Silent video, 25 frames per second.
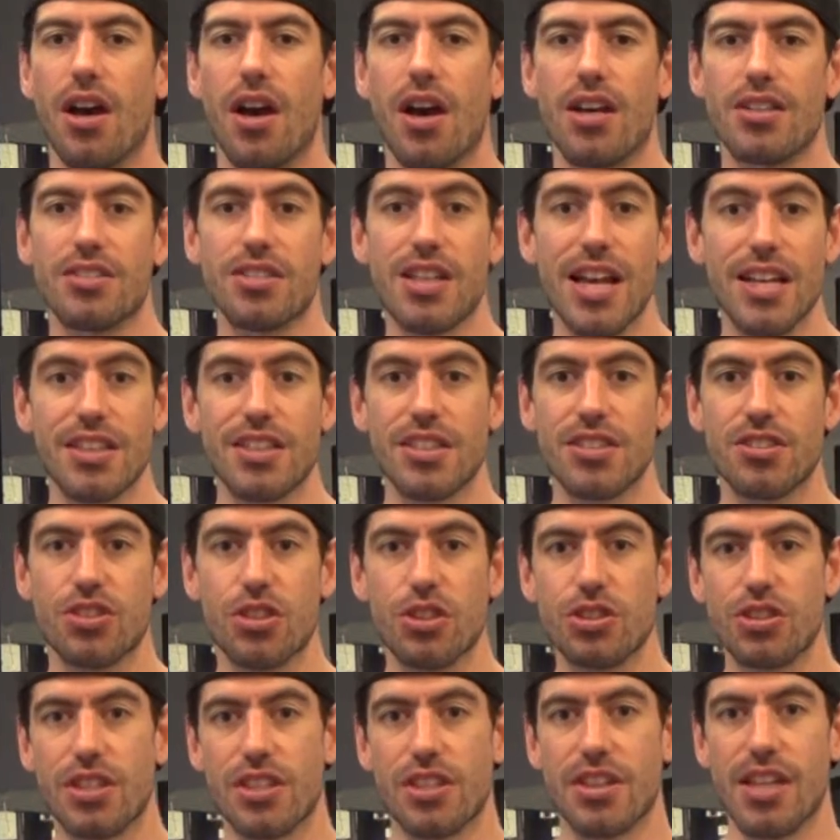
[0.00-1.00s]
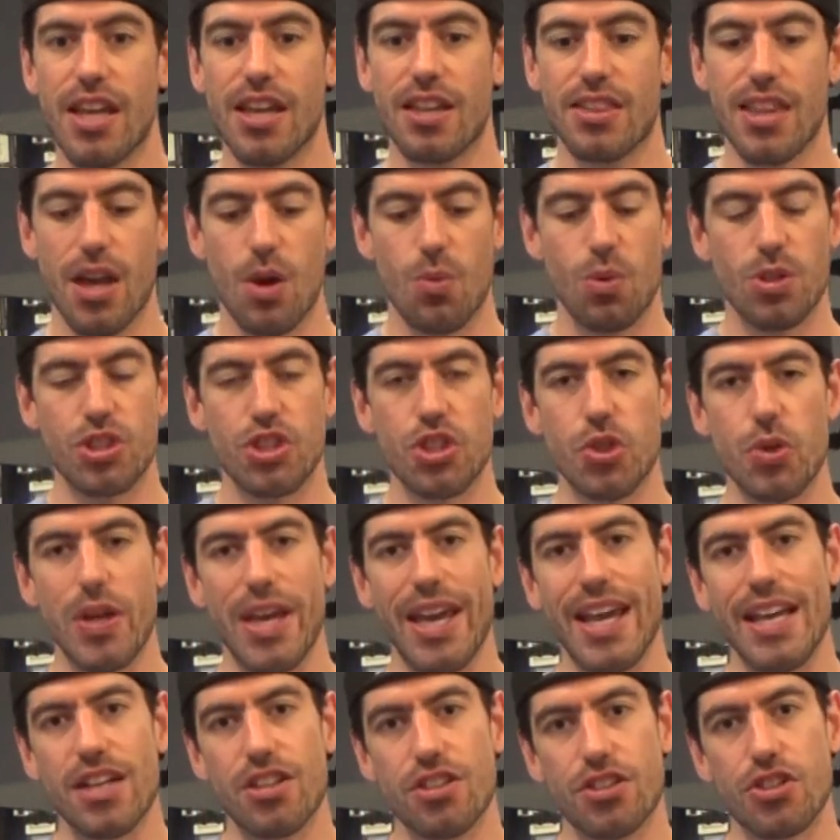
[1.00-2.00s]
Scientists used to think that once you
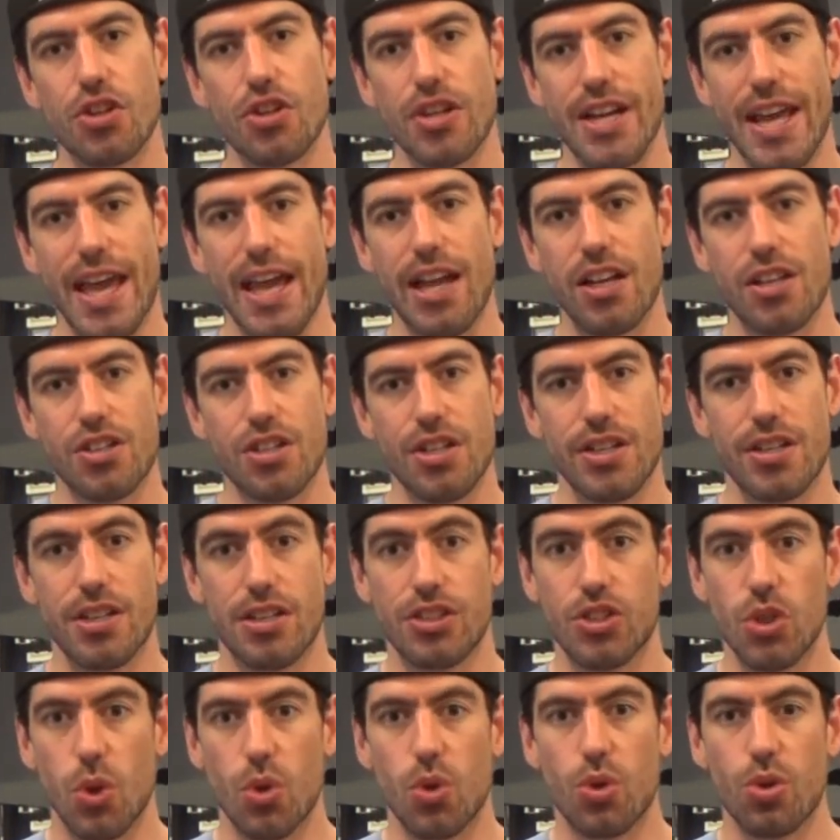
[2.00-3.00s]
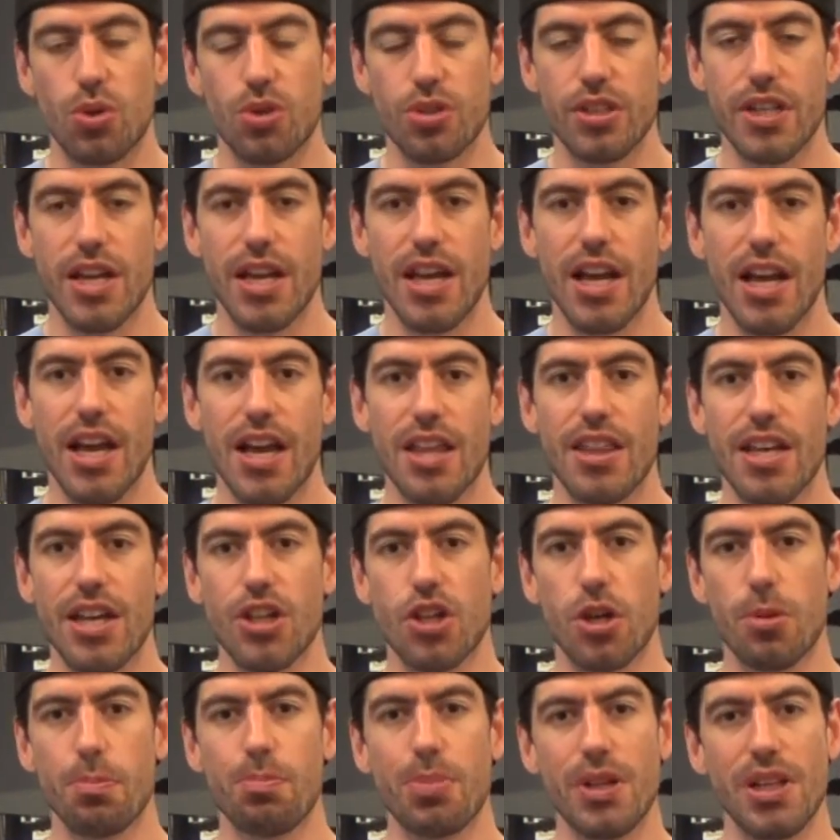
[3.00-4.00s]
hit a certain age in adulthood, that
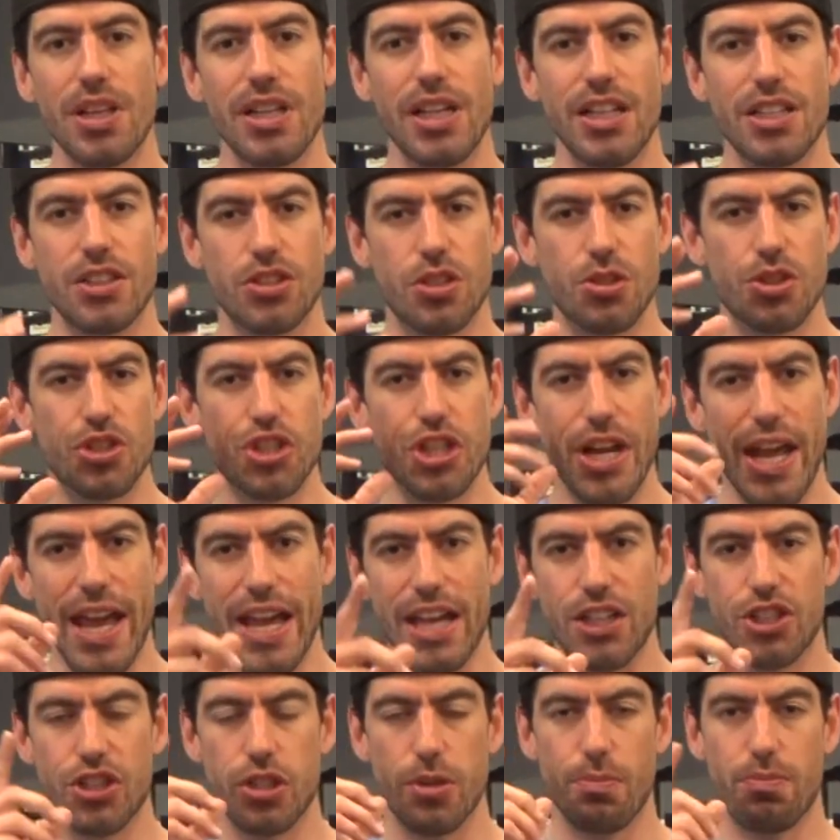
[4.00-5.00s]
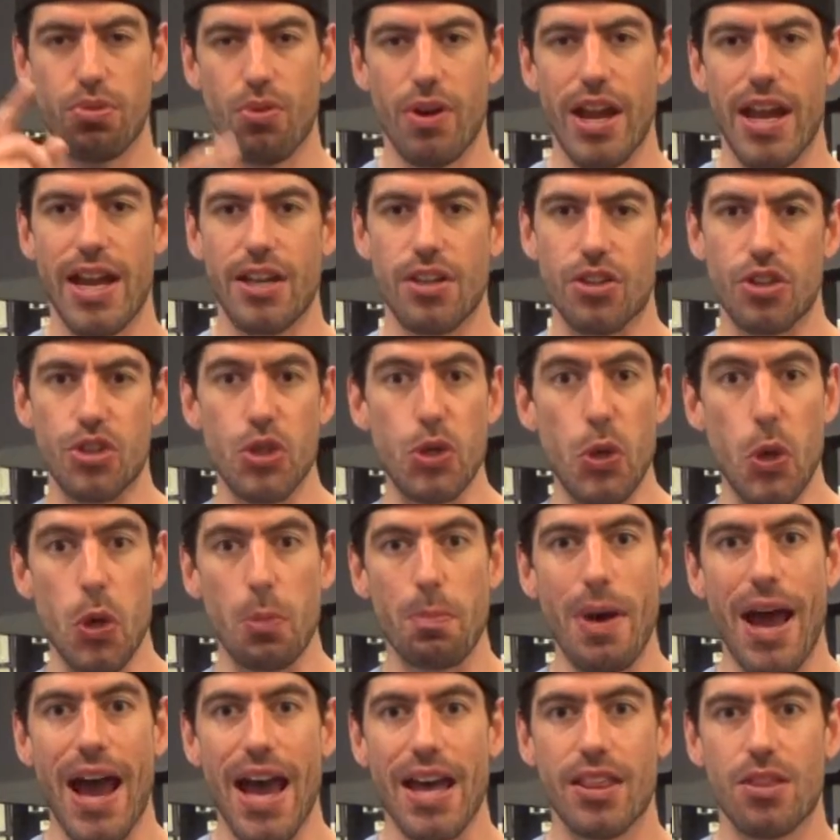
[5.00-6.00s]
your ability to change your brain or neural
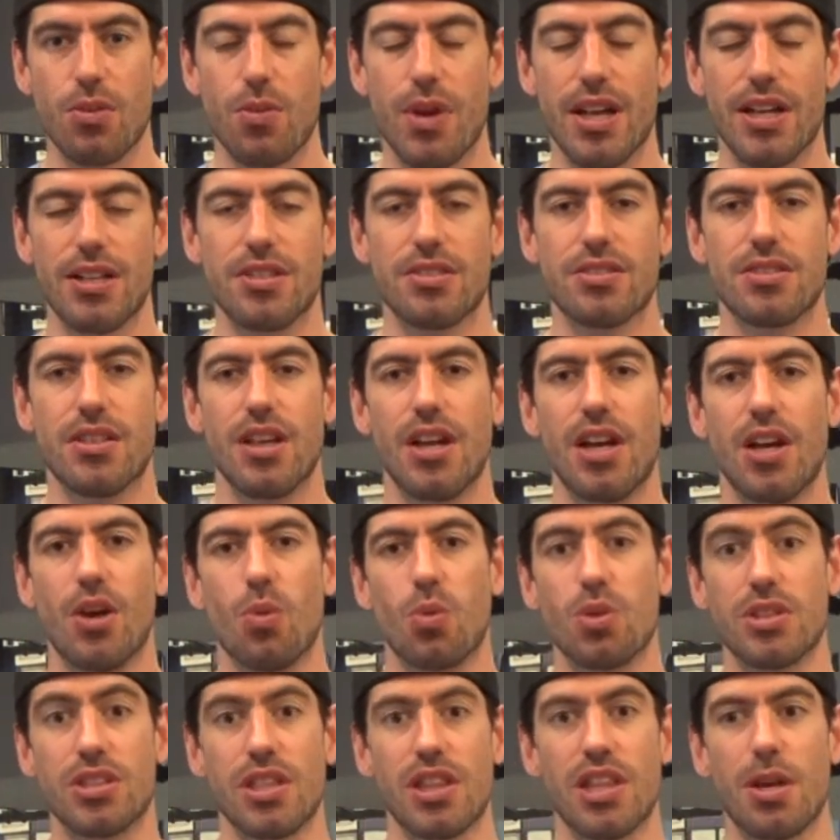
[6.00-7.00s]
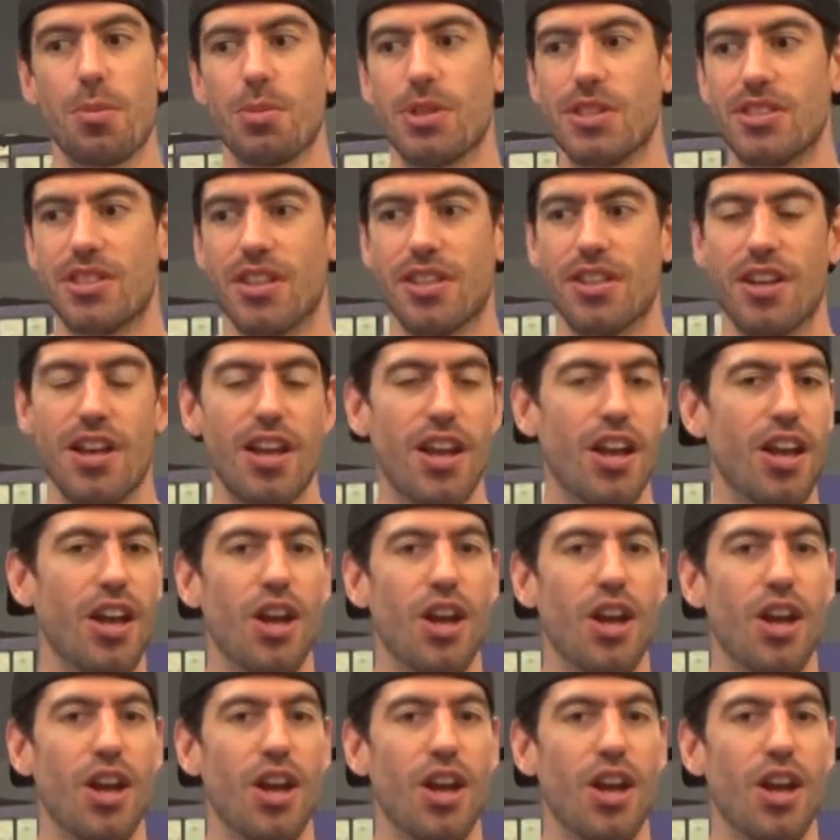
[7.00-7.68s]
pathways was limited.